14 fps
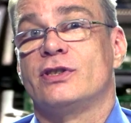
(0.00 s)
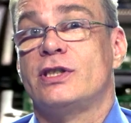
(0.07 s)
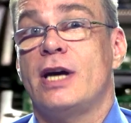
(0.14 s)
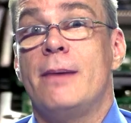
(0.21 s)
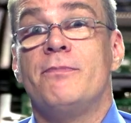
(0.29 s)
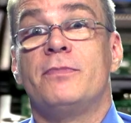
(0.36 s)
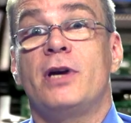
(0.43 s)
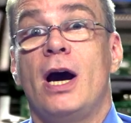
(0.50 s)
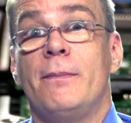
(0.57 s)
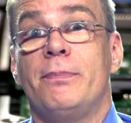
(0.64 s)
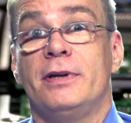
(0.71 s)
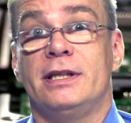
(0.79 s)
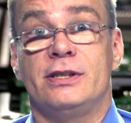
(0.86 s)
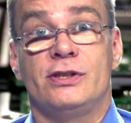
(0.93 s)
Some
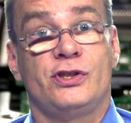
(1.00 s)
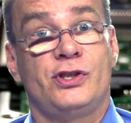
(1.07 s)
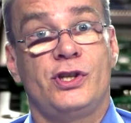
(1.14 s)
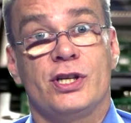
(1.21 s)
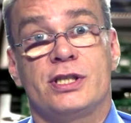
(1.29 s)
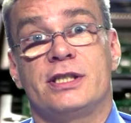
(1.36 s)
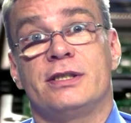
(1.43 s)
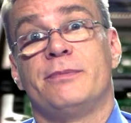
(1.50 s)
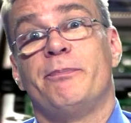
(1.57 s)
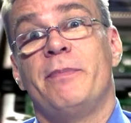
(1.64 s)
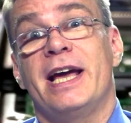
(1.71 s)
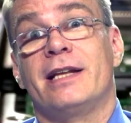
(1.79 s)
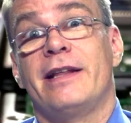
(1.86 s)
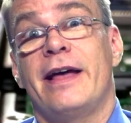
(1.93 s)
companies just
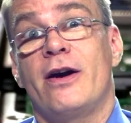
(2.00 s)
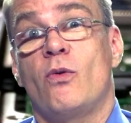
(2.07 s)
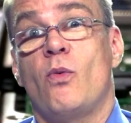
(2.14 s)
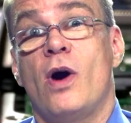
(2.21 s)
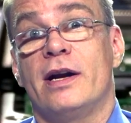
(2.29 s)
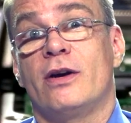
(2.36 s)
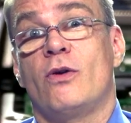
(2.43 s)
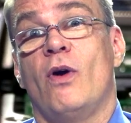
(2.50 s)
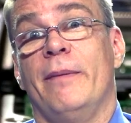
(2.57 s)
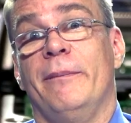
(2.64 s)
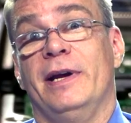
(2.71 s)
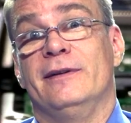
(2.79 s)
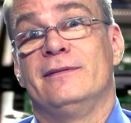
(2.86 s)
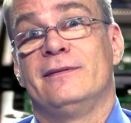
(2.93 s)
make Layer 1
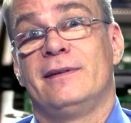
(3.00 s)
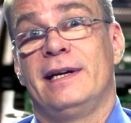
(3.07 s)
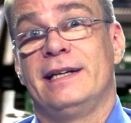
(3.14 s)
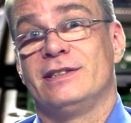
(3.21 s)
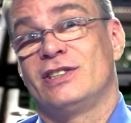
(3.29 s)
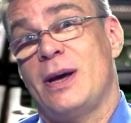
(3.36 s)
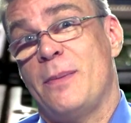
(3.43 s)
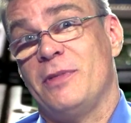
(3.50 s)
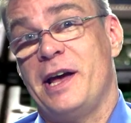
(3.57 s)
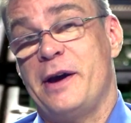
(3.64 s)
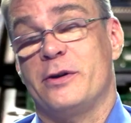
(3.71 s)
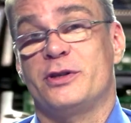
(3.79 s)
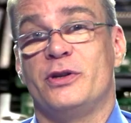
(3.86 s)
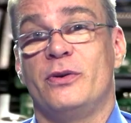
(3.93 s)
equipment and some
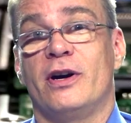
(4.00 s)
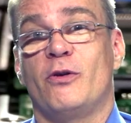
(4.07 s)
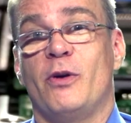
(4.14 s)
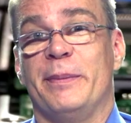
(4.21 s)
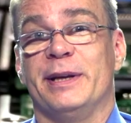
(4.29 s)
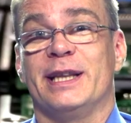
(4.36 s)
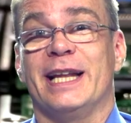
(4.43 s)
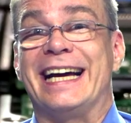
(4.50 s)
Layer 2 equipment,